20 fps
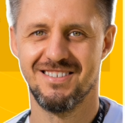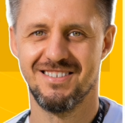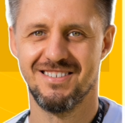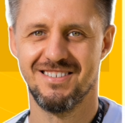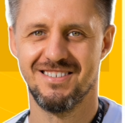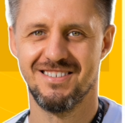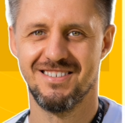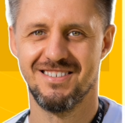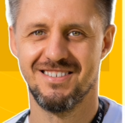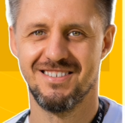
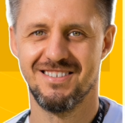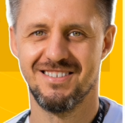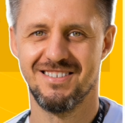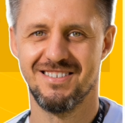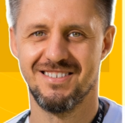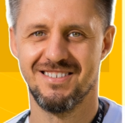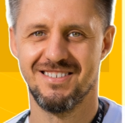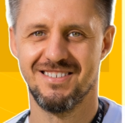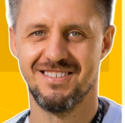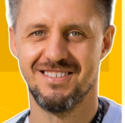
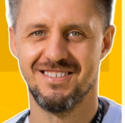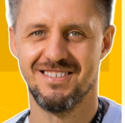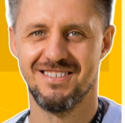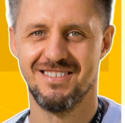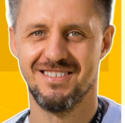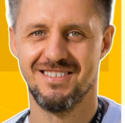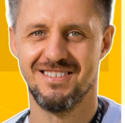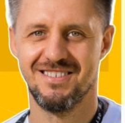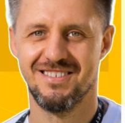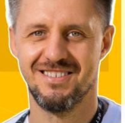
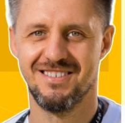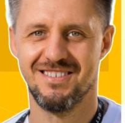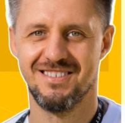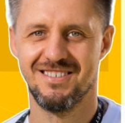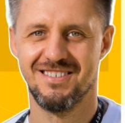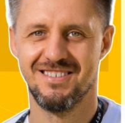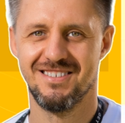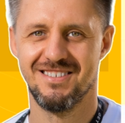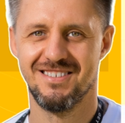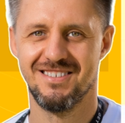
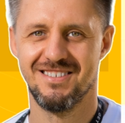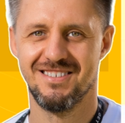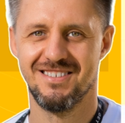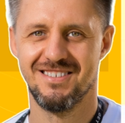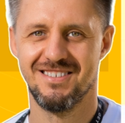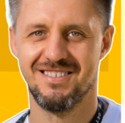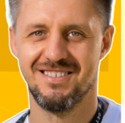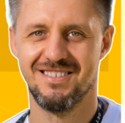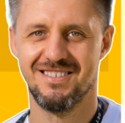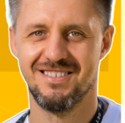
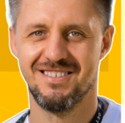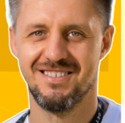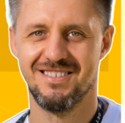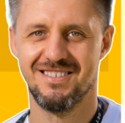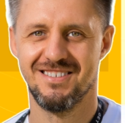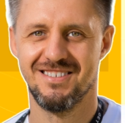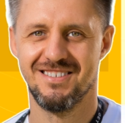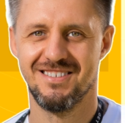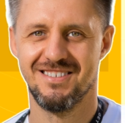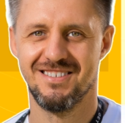
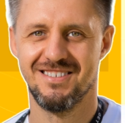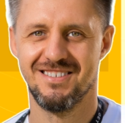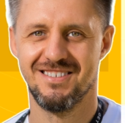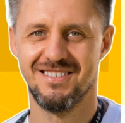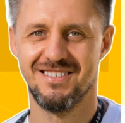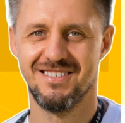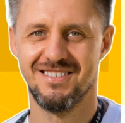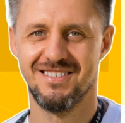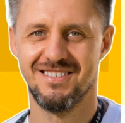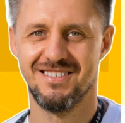
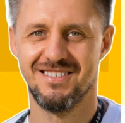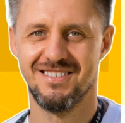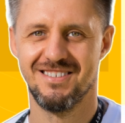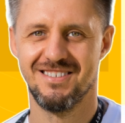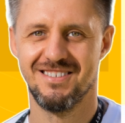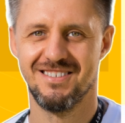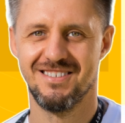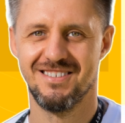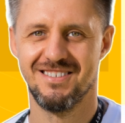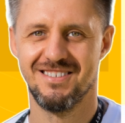
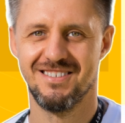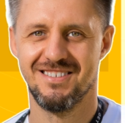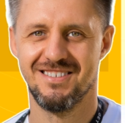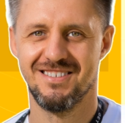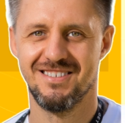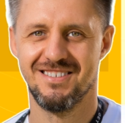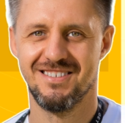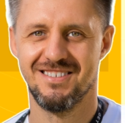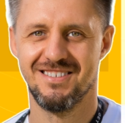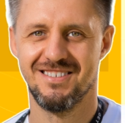
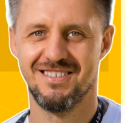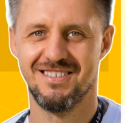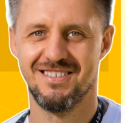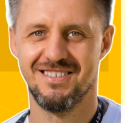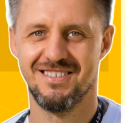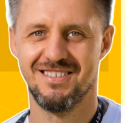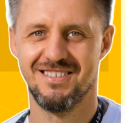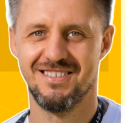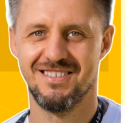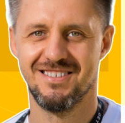
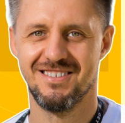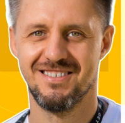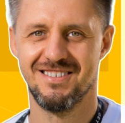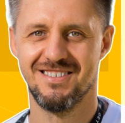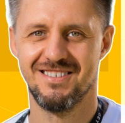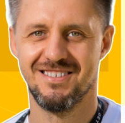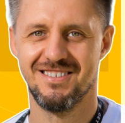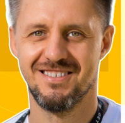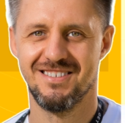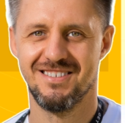
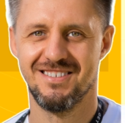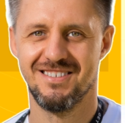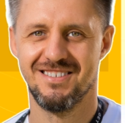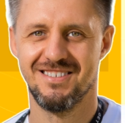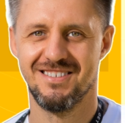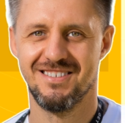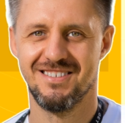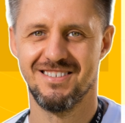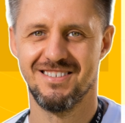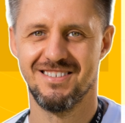
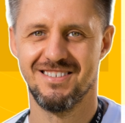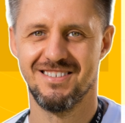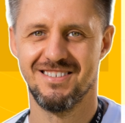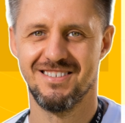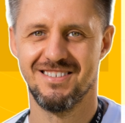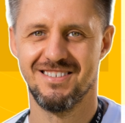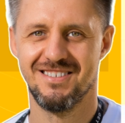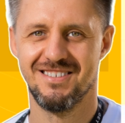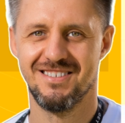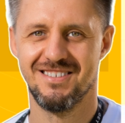
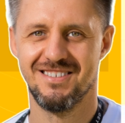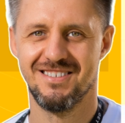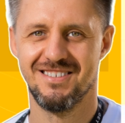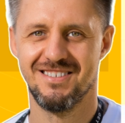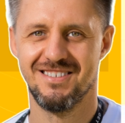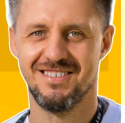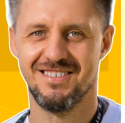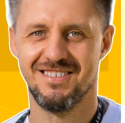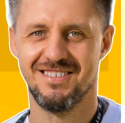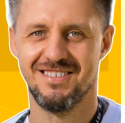
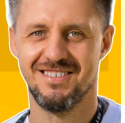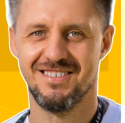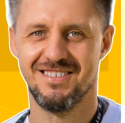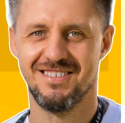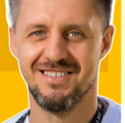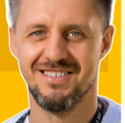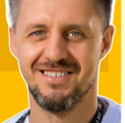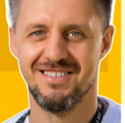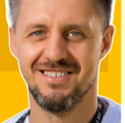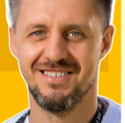
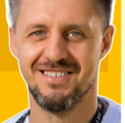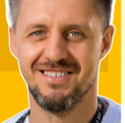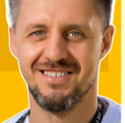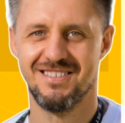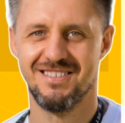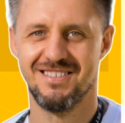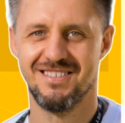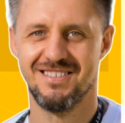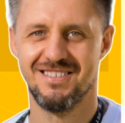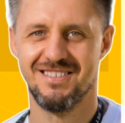[no speech]